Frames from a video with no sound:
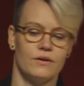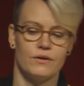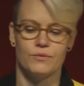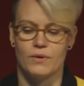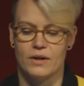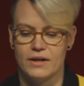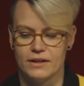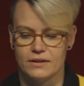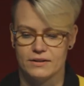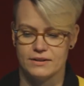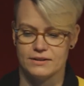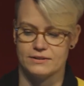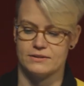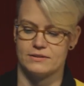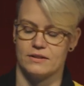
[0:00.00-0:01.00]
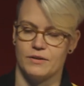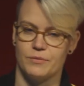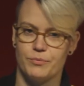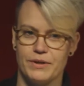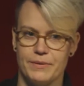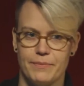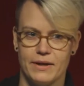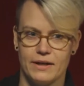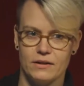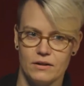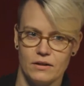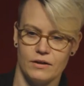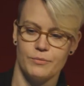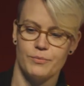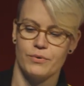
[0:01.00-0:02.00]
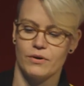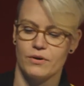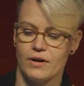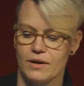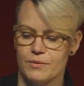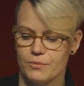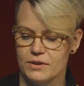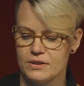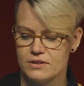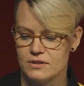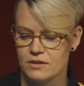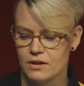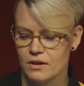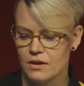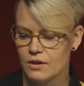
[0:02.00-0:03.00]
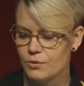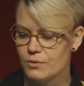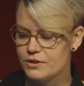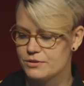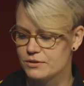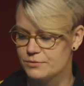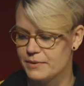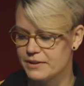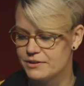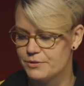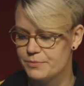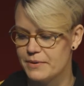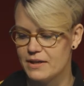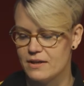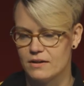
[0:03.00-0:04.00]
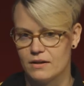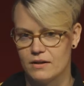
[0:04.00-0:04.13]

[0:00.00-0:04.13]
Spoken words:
running this prepaid card program, which was meant to be